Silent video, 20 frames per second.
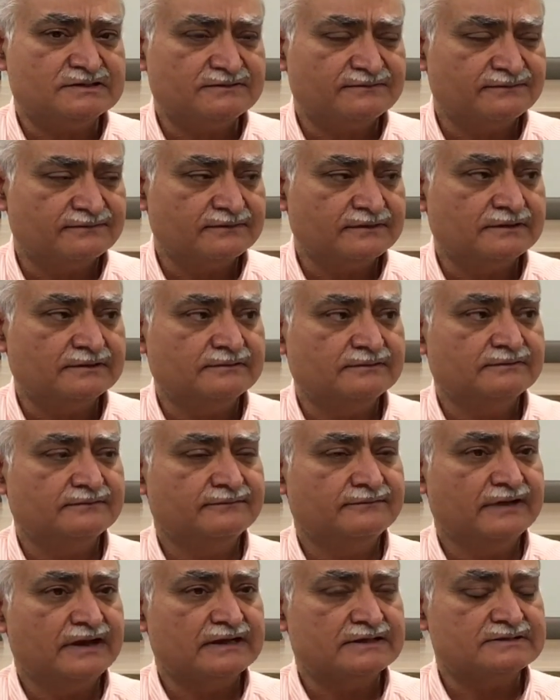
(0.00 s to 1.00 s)
different
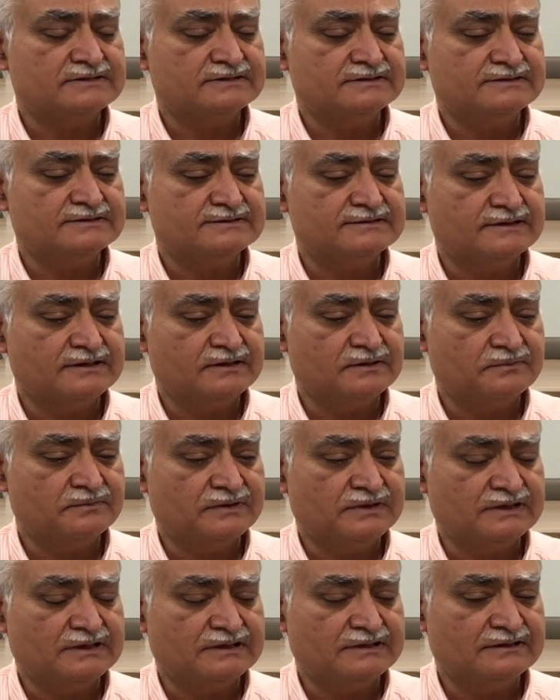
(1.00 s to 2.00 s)
vaccines that are
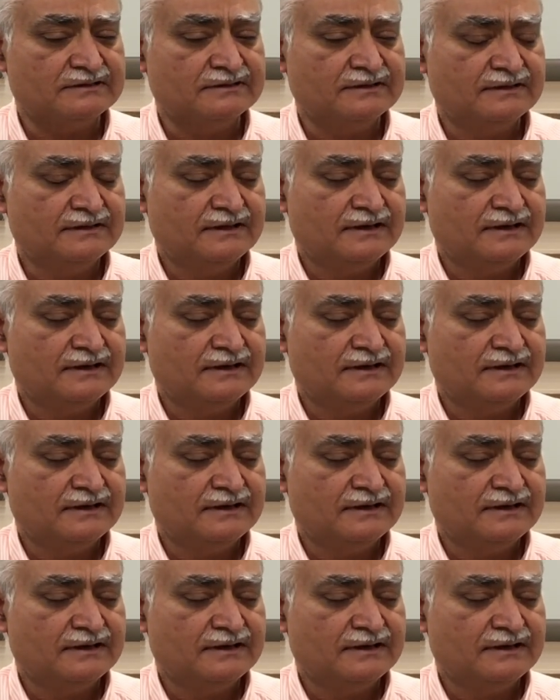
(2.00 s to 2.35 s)
being